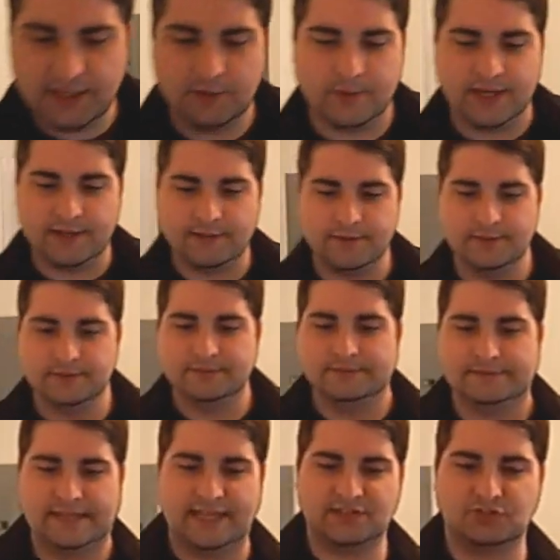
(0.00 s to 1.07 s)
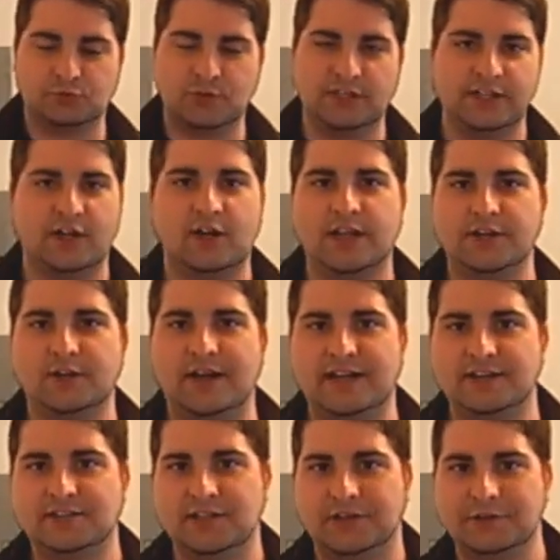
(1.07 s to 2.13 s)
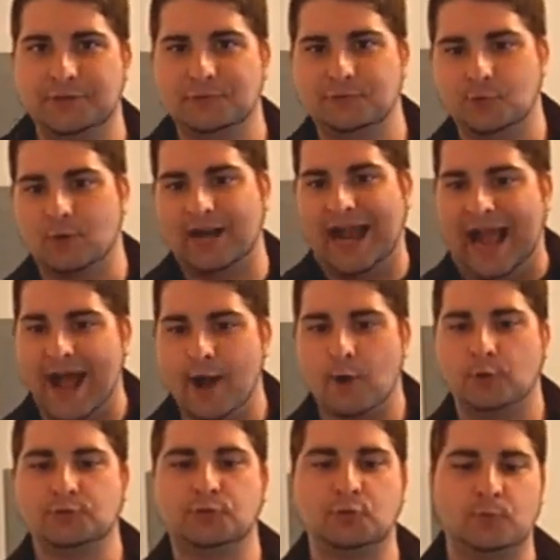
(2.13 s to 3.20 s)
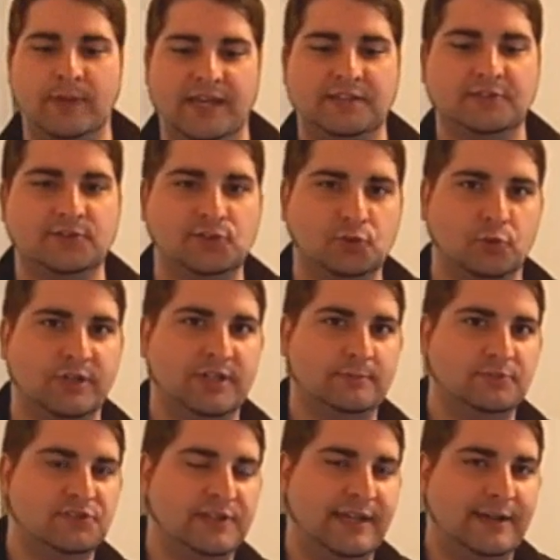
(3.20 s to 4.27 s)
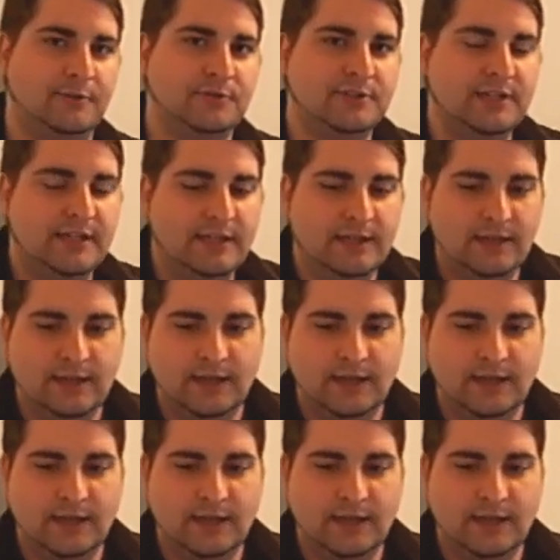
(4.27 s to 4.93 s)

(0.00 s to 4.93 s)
Anyway, that's really all I know how to tell you for how to make the scream sound.